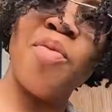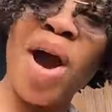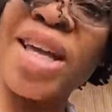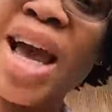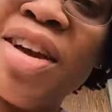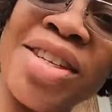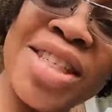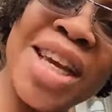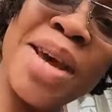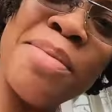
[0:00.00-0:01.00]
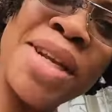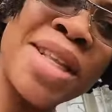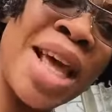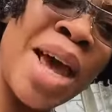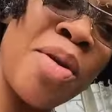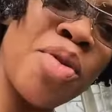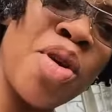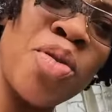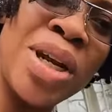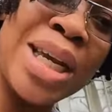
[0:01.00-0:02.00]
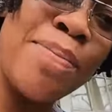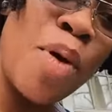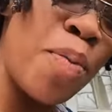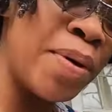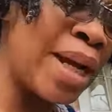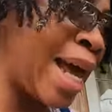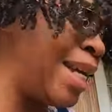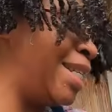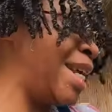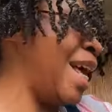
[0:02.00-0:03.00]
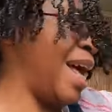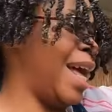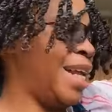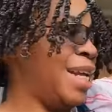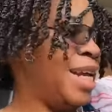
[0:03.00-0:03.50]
Why y'all didn't tell me the thing was gonna leap open like that?